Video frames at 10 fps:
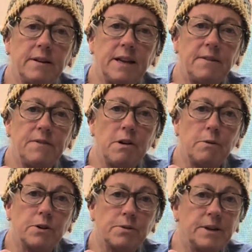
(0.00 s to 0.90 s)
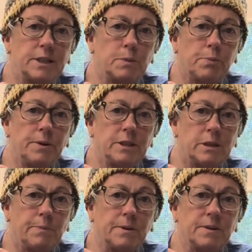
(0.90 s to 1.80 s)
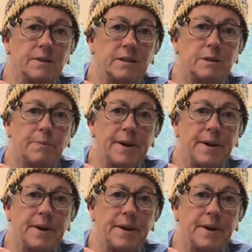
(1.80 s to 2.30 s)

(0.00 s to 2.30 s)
leave no trace principles is